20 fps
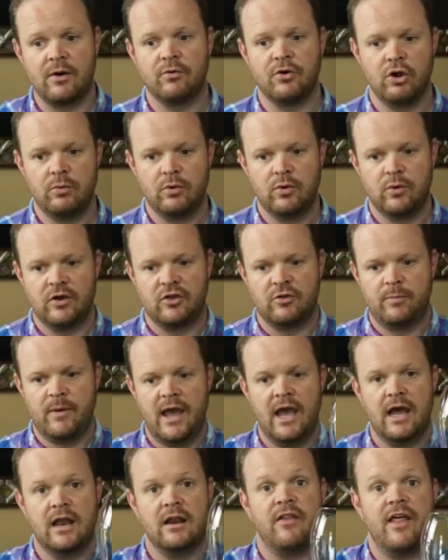of room to
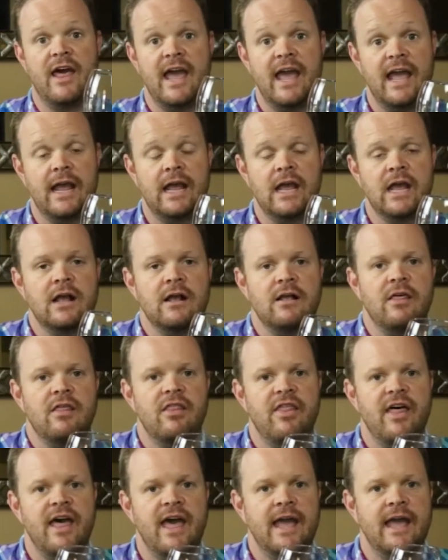expand. They
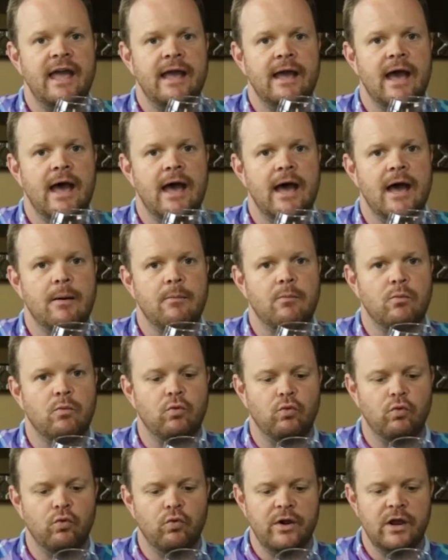
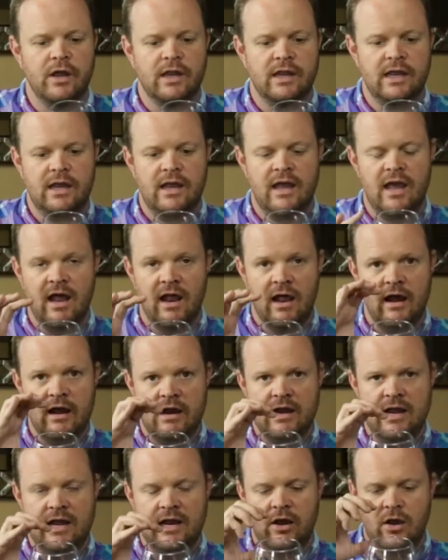really
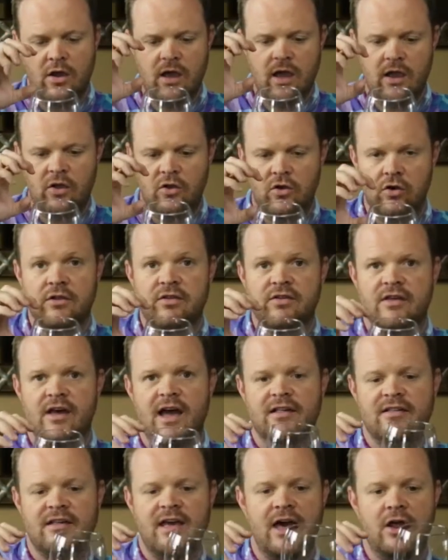need a good
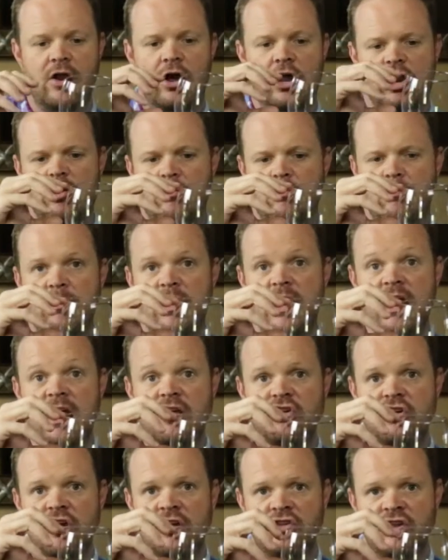sized head on them,
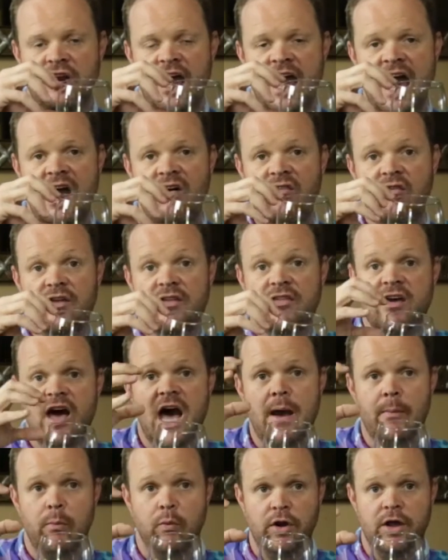inch and a half on the
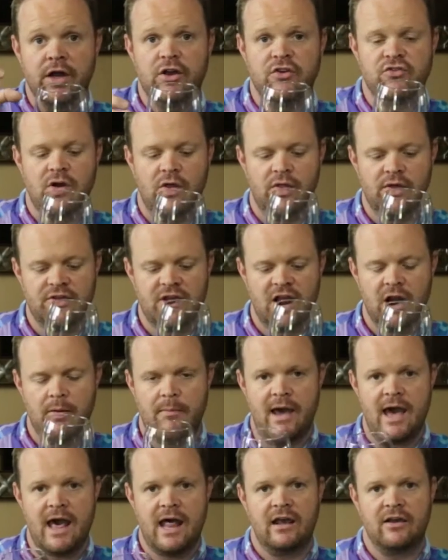top, really control those
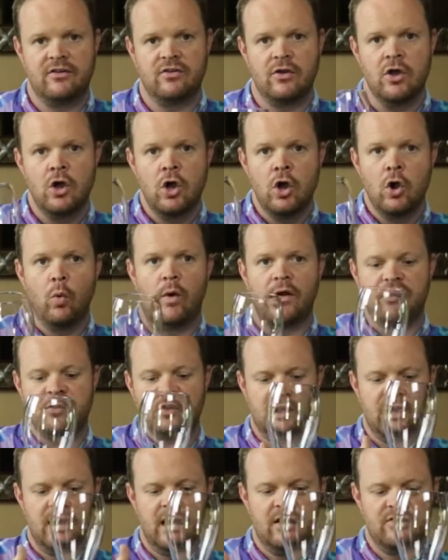aromatics. Once
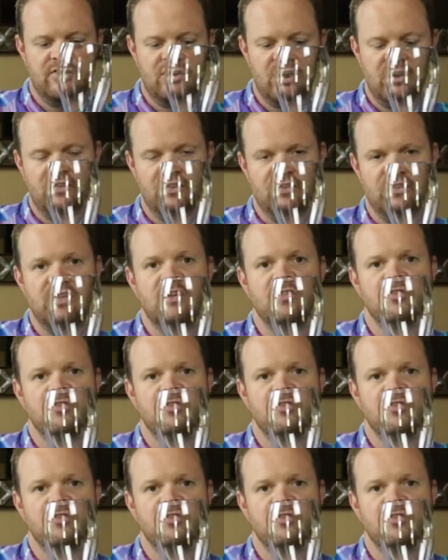again, surface